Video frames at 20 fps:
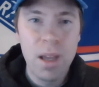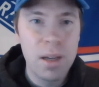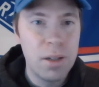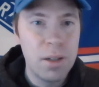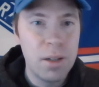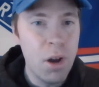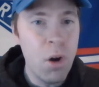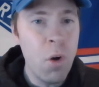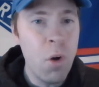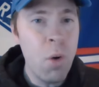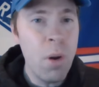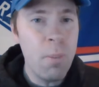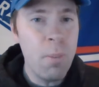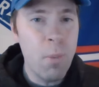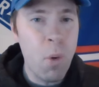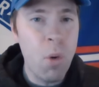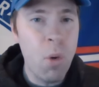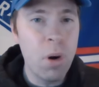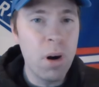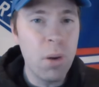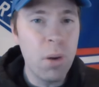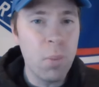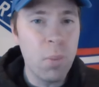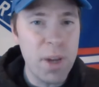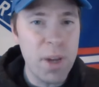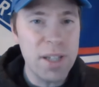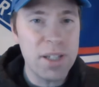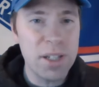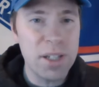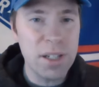No more
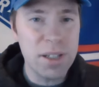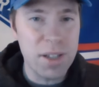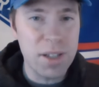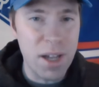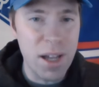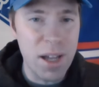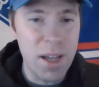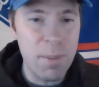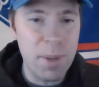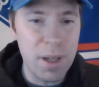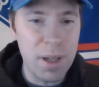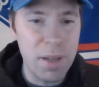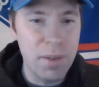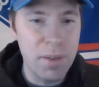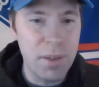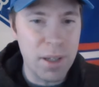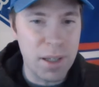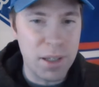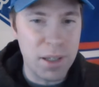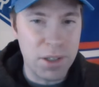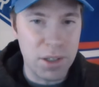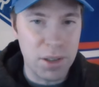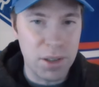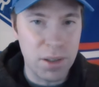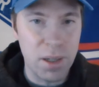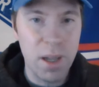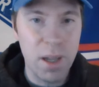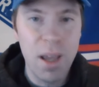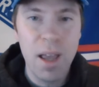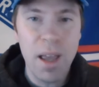wasting time in the
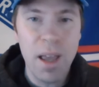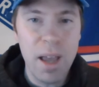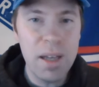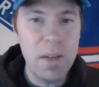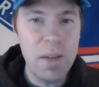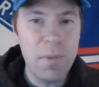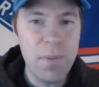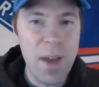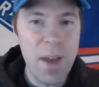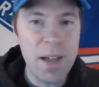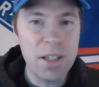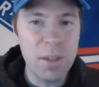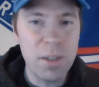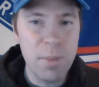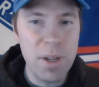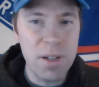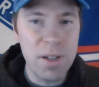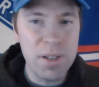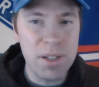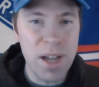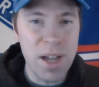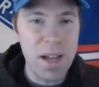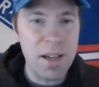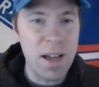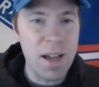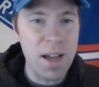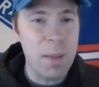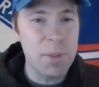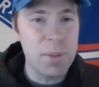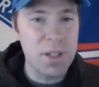kitchen. Head to
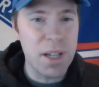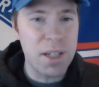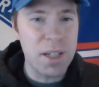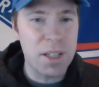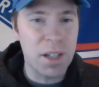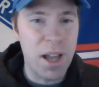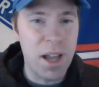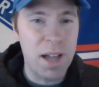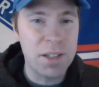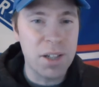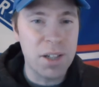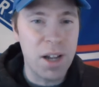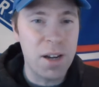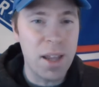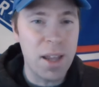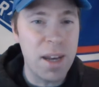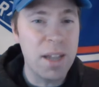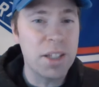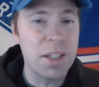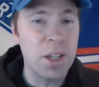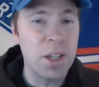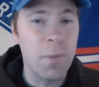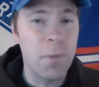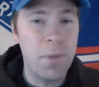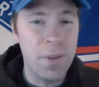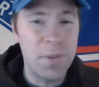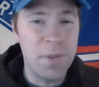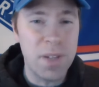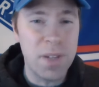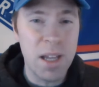
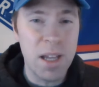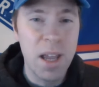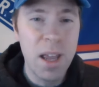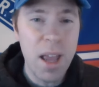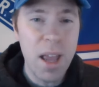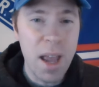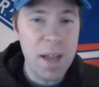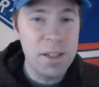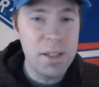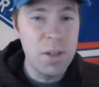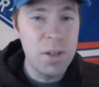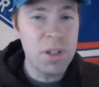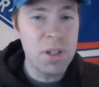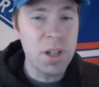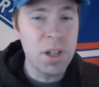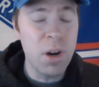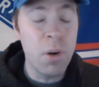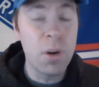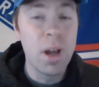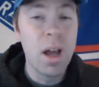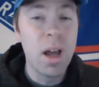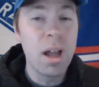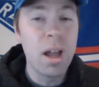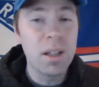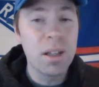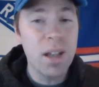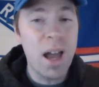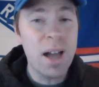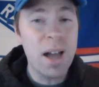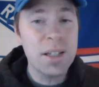factormeals.com/LockedOnNHL50 and use code
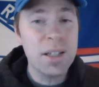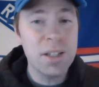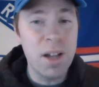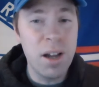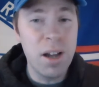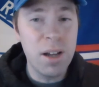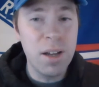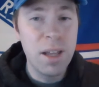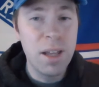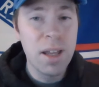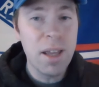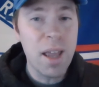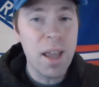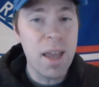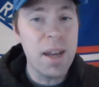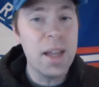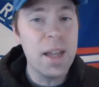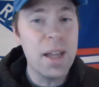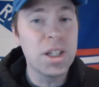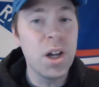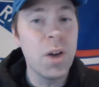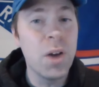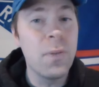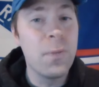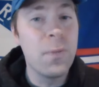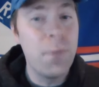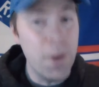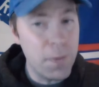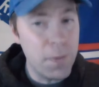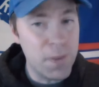
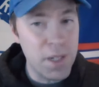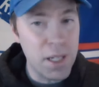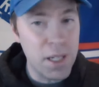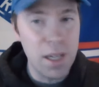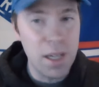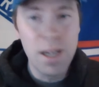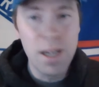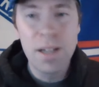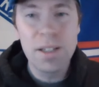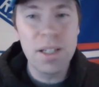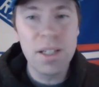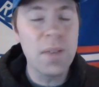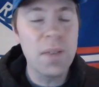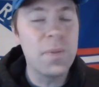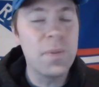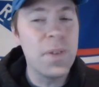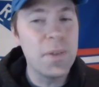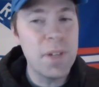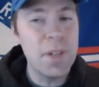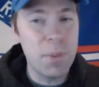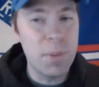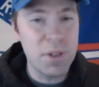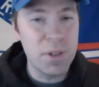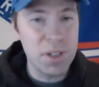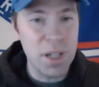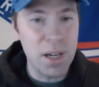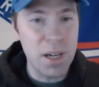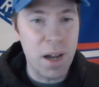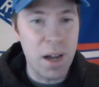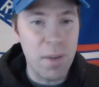LockedOnNHL50 to get
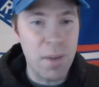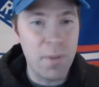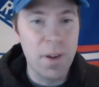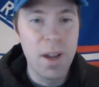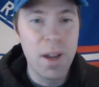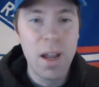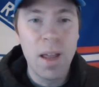50% off.